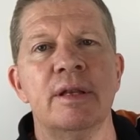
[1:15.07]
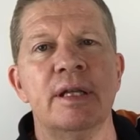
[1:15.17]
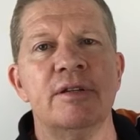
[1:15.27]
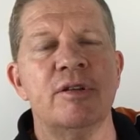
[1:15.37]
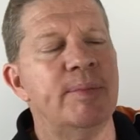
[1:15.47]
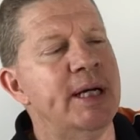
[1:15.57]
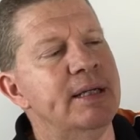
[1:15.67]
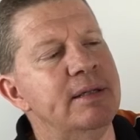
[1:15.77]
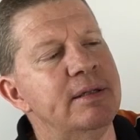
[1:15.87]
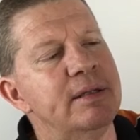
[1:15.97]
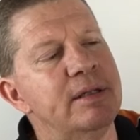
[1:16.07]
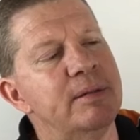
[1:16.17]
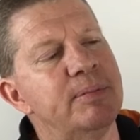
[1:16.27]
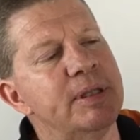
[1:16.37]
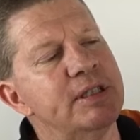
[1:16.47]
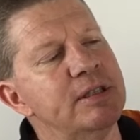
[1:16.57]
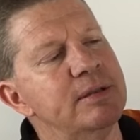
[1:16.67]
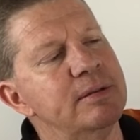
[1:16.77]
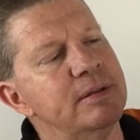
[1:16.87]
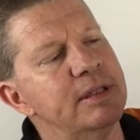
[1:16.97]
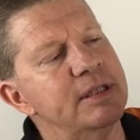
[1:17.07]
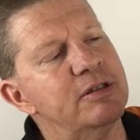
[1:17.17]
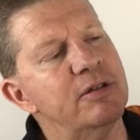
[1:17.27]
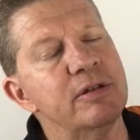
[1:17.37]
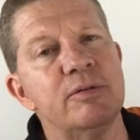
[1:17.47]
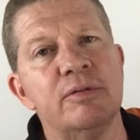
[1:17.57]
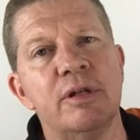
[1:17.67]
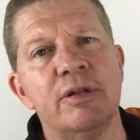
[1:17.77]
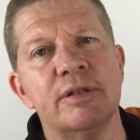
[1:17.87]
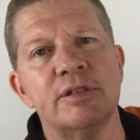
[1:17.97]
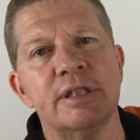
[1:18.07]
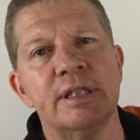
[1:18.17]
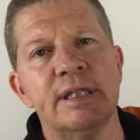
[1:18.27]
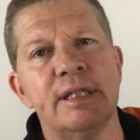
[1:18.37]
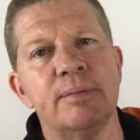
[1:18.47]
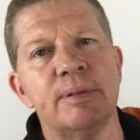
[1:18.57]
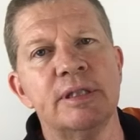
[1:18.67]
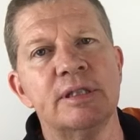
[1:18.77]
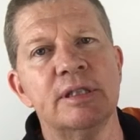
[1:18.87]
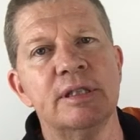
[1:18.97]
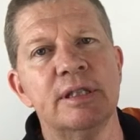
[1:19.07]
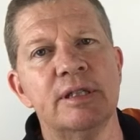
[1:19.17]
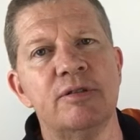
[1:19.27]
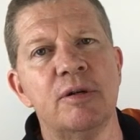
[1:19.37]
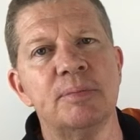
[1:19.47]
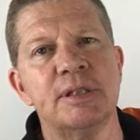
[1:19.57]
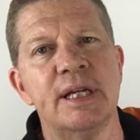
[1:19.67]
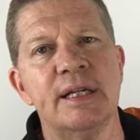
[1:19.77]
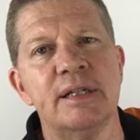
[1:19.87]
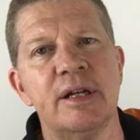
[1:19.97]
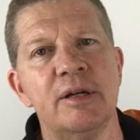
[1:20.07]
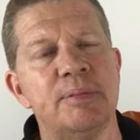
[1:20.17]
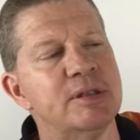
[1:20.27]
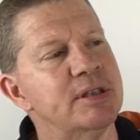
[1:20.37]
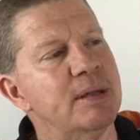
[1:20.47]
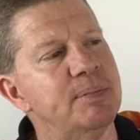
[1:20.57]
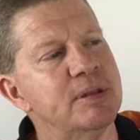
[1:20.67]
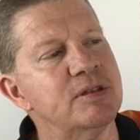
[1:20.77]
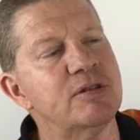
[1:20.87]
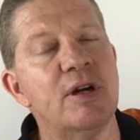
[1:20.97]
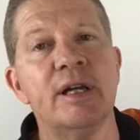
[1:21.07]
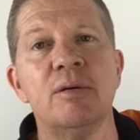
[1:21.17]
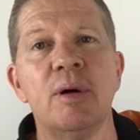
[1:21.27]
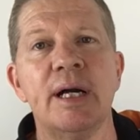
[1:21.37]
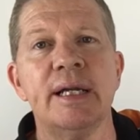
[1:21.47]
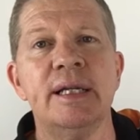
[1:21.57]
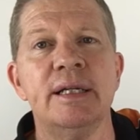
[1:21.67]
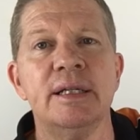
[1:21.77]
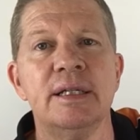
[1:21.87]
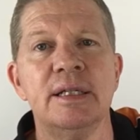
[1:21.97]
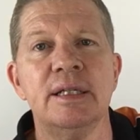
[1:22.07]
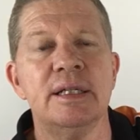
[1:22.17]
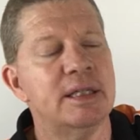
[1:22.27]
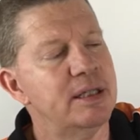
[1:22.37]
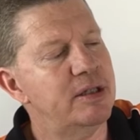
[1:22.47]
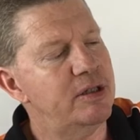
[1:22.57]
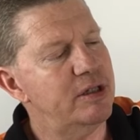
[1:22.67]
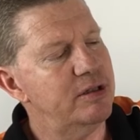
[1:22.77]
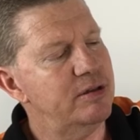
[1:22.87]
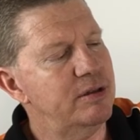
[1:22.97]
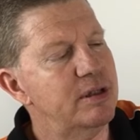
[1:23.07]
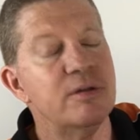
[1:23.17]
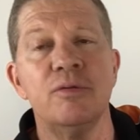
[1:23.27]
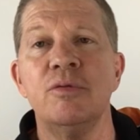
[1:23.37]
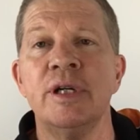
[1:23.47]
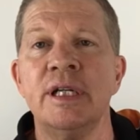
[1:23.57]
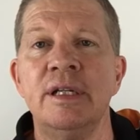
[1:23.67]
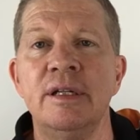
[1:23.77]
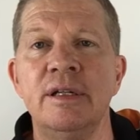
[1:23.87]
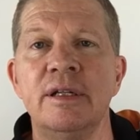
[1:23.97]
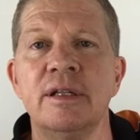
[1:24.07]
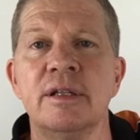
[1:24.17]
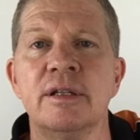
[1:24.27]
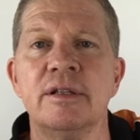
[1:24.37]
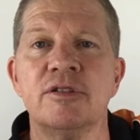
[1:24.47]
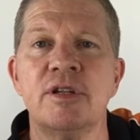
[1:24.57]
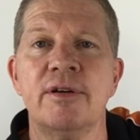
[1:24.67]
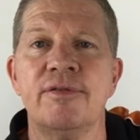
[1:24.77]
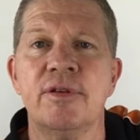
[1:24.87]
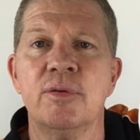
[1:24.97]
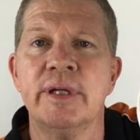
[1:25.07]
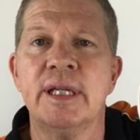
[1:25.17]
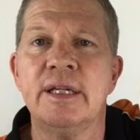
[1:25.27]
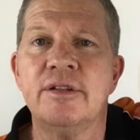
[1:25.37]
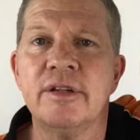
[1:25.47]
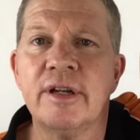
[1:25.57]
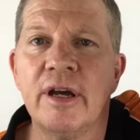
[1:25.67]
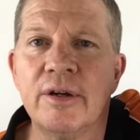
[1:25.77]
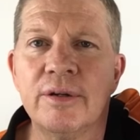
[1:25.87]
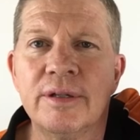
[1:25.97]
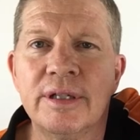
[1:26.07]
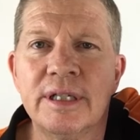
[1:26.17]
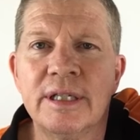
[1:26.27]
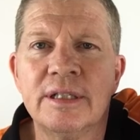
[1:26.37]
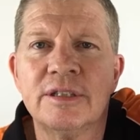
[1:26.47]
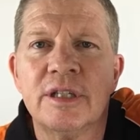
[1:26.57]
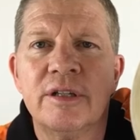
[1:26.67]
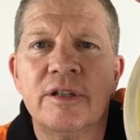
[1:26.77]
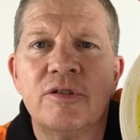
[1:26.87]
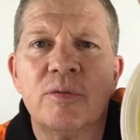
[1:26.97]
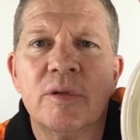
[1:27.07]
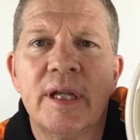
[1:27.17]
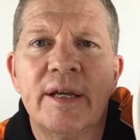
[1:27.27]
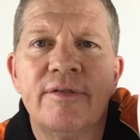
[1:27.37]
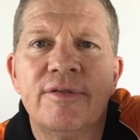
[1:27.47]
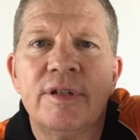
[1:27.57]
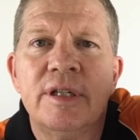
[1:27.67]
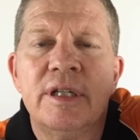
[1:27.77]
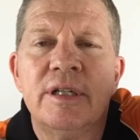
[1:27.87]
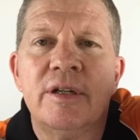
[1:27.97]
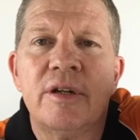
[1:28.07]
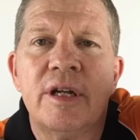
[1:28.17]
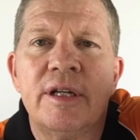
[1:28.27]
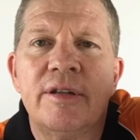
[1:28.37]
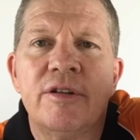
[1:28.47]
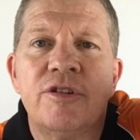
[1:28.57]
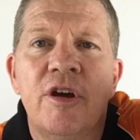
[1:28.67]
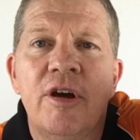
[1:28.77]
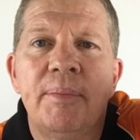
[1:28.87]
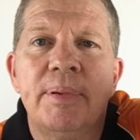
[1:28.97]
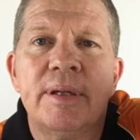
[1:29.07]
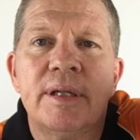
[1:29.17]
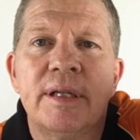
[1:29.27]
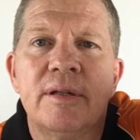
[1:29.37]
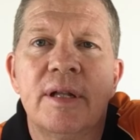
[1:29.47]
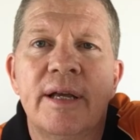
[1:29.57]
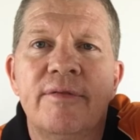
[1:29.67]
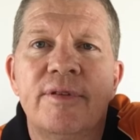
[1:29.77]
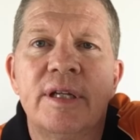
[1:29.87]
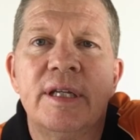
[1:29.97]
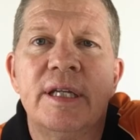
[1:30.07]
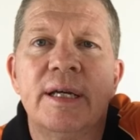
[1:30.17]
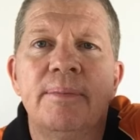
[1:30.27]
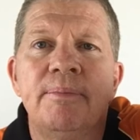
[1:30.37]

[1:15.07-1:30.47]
There's the button, you press it, it's on the ceiling, you press it, it drops down and opens up, and straight away you can read the stuff that we need to know. So this will have not only the type, it'll have the